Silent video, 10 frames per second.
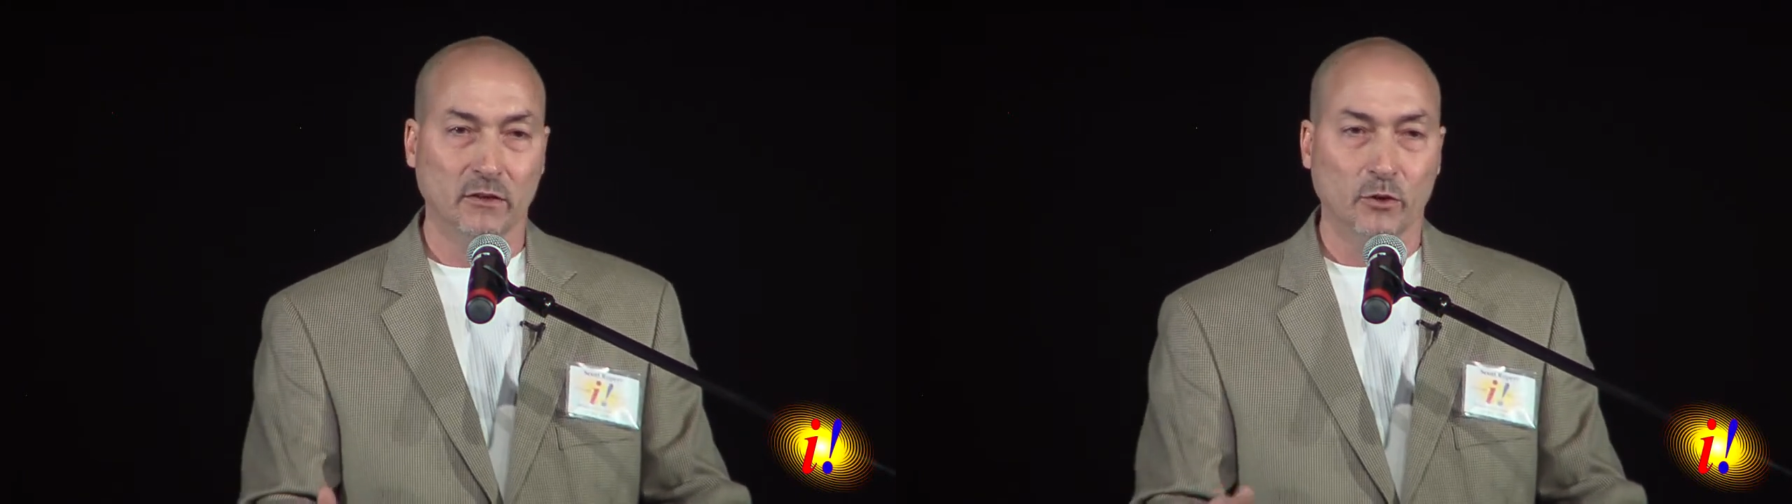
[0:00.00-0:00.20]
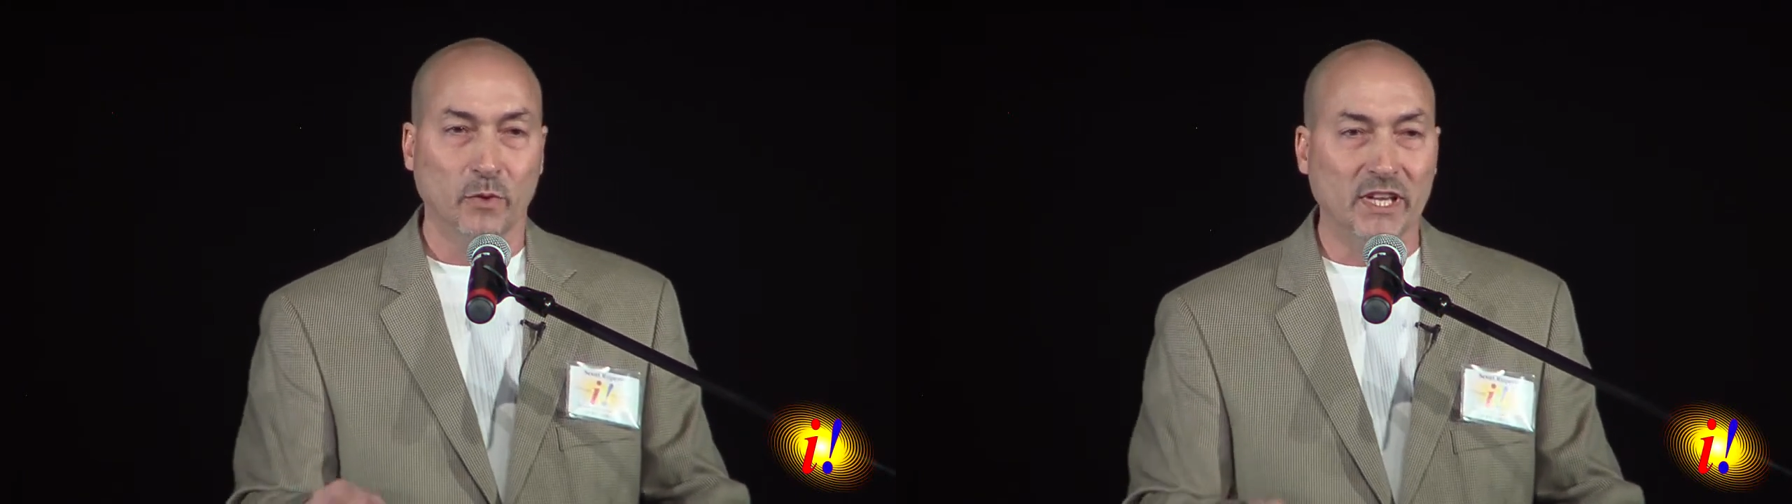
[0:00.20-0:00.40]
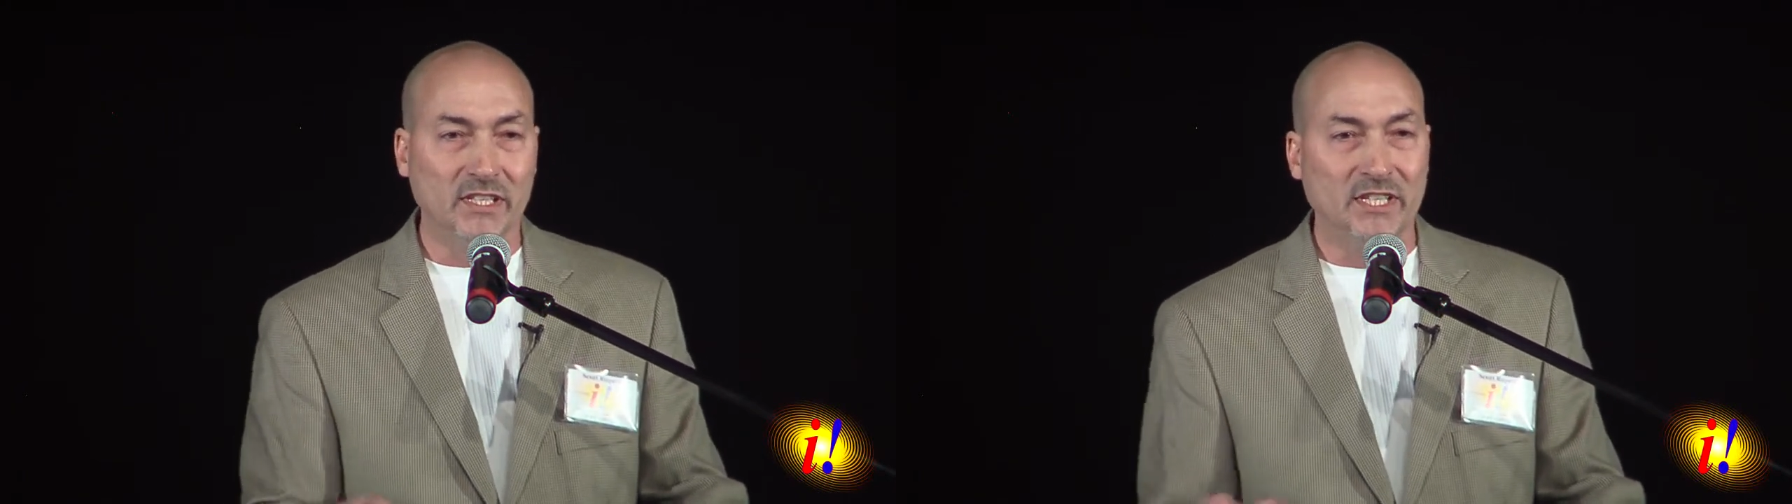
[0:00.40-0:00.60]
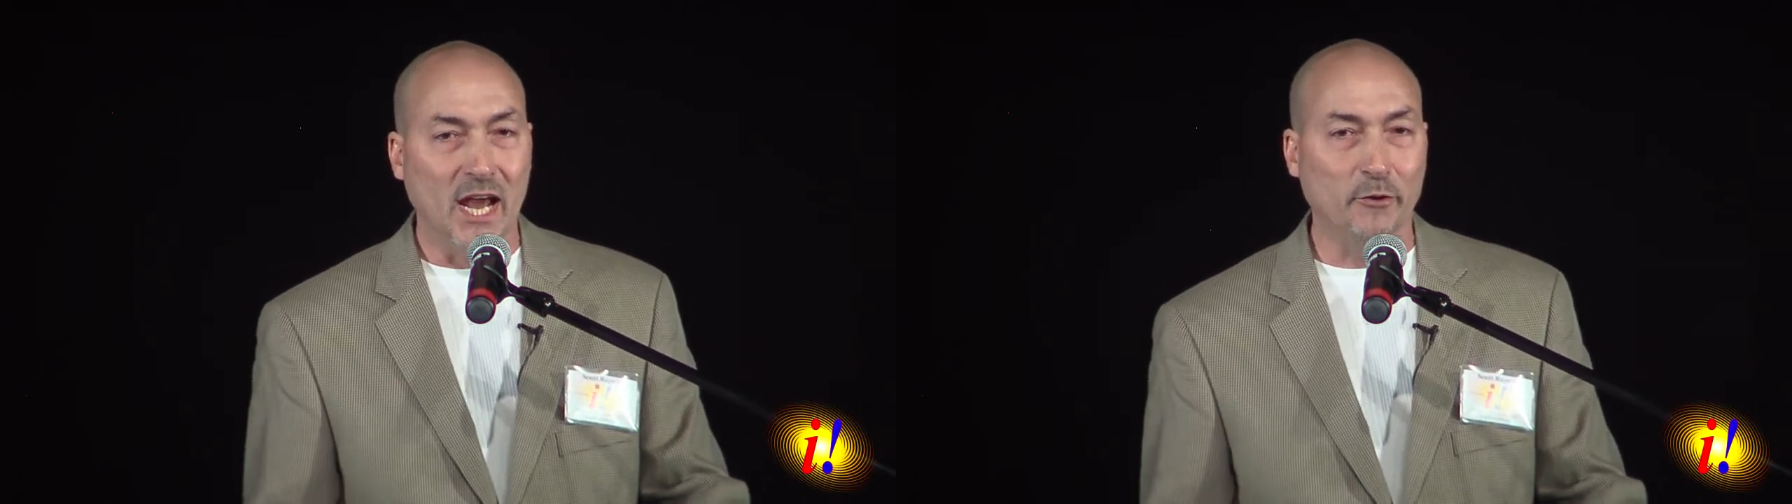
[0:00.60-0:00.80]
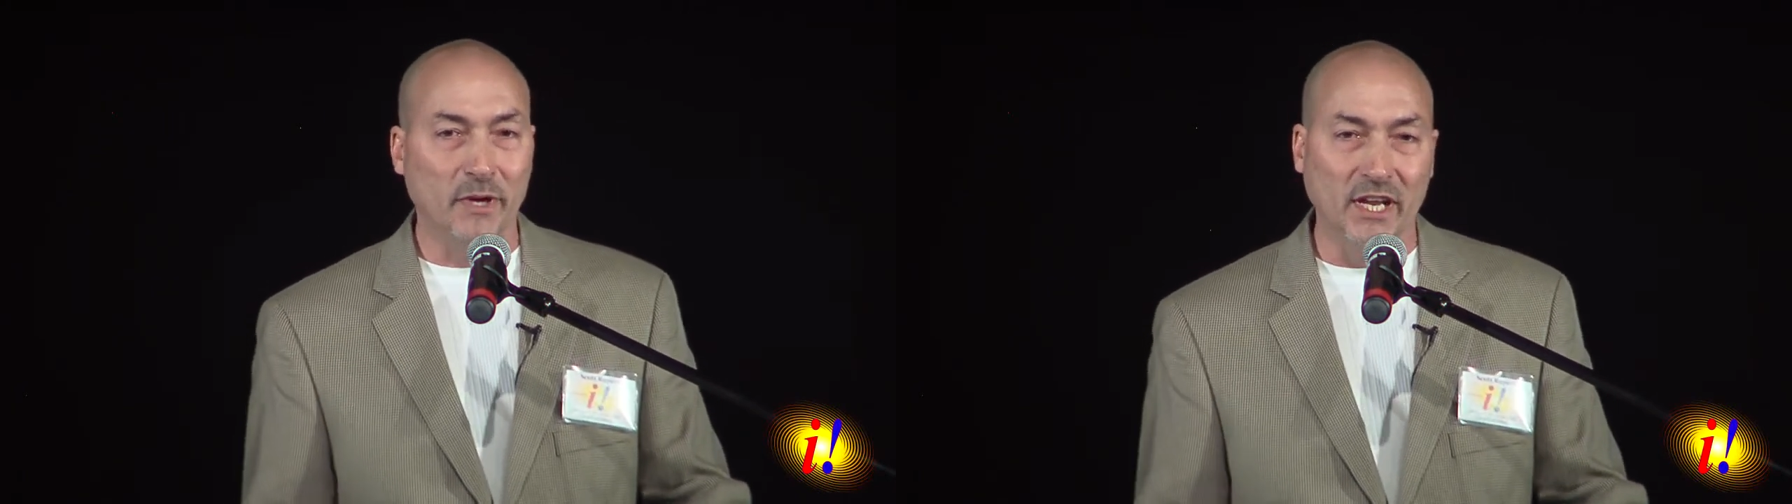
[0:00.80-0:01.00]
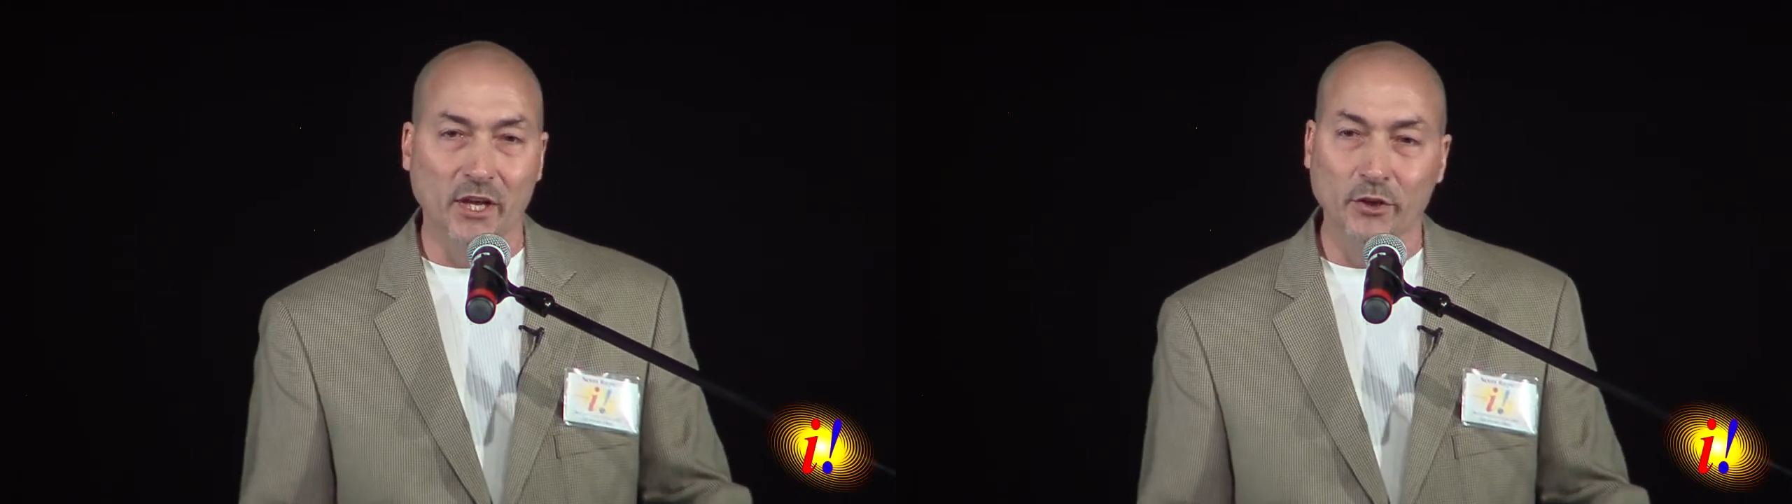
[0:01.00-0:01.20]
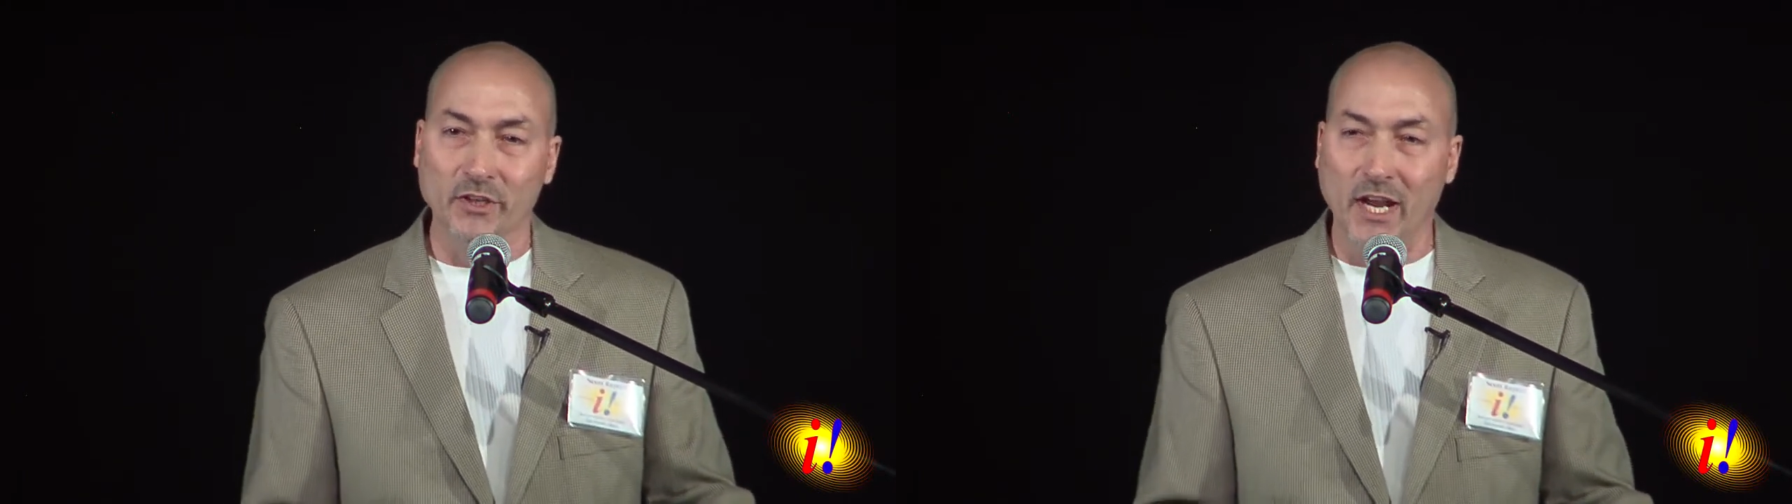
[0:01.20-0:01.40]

with integrity and good